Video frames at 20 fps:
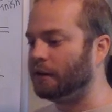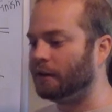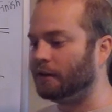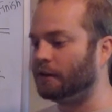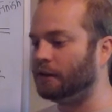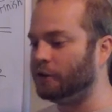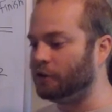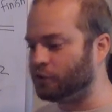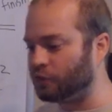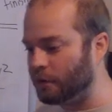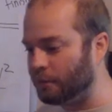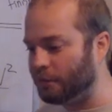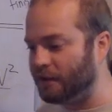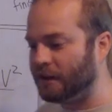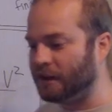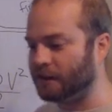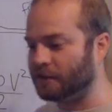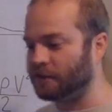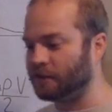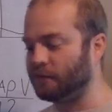
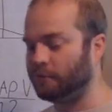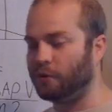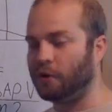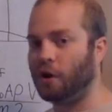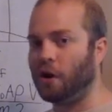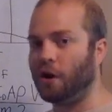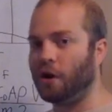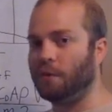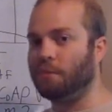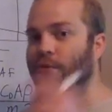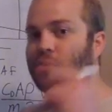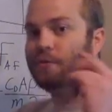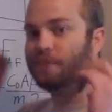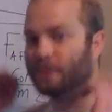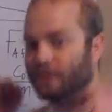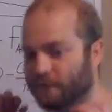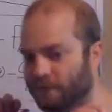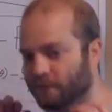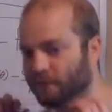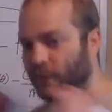contributing to the car
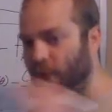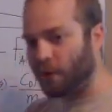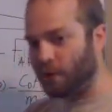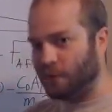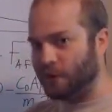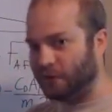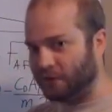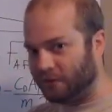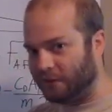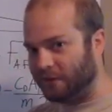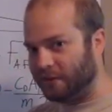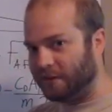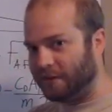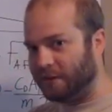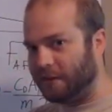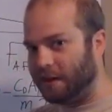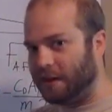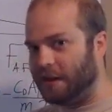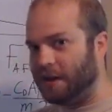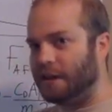moving forwards.
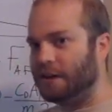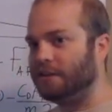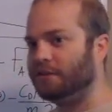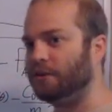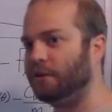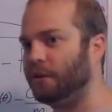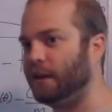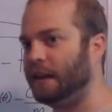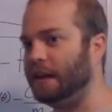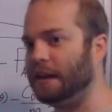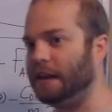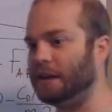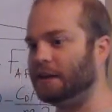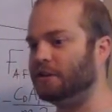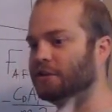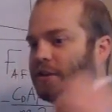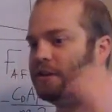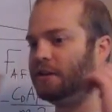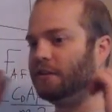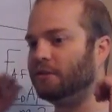So any
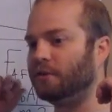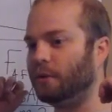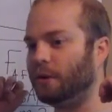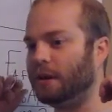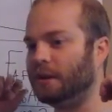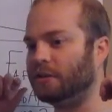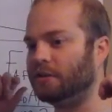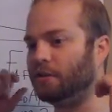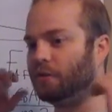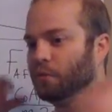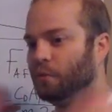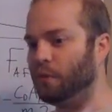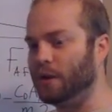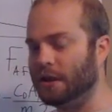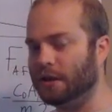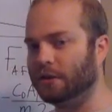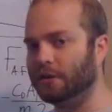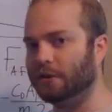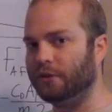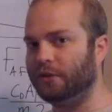energy that's going into the
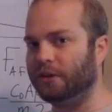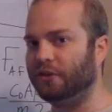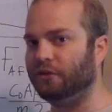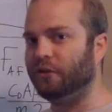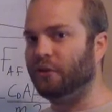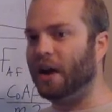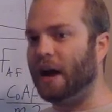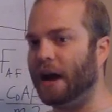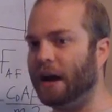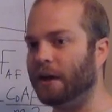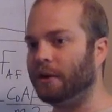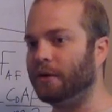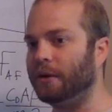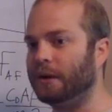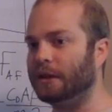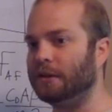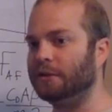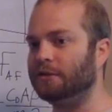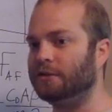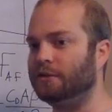wheels is not
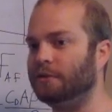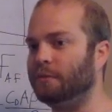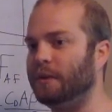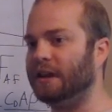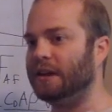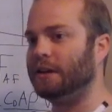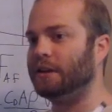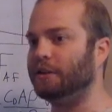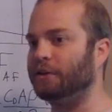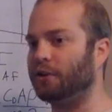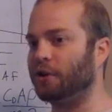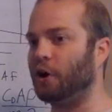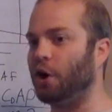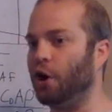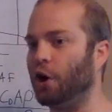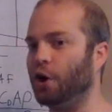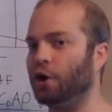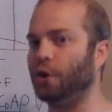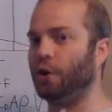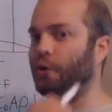going into making your
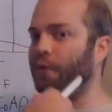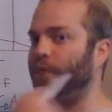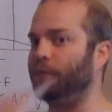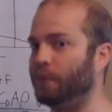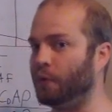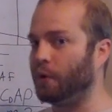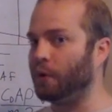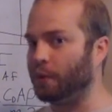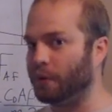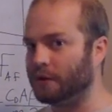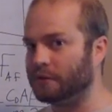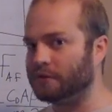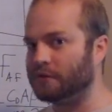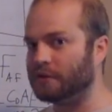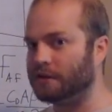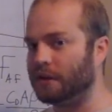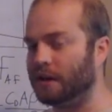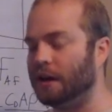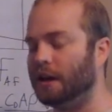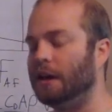car go
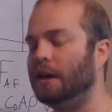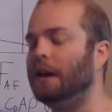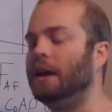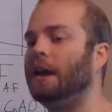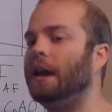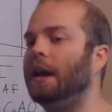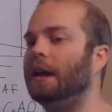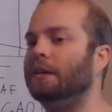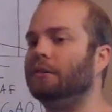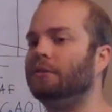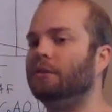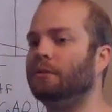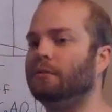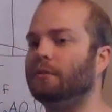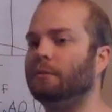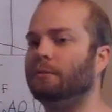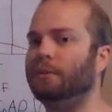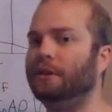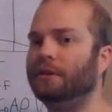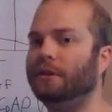forwards. And so if
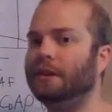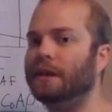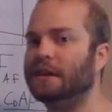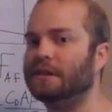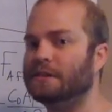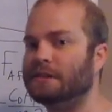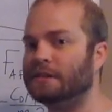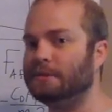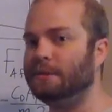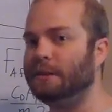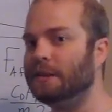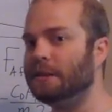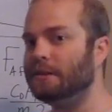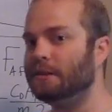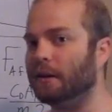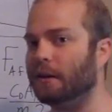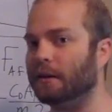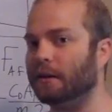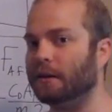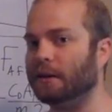you're building a speed
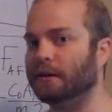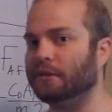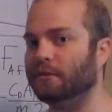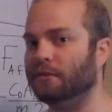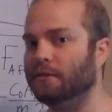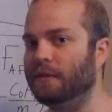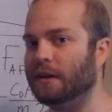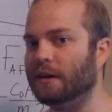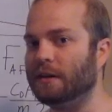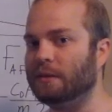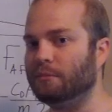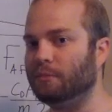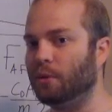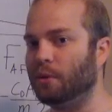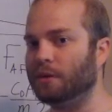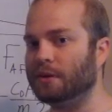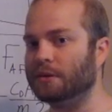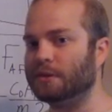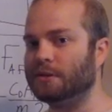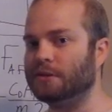car, it's very
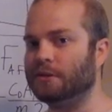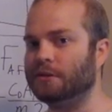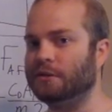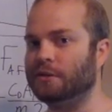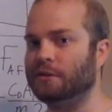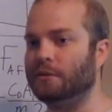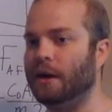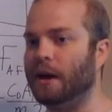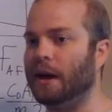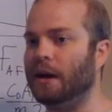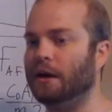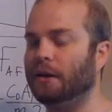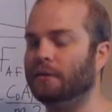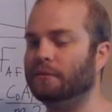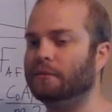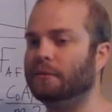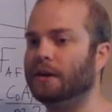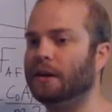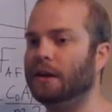important to have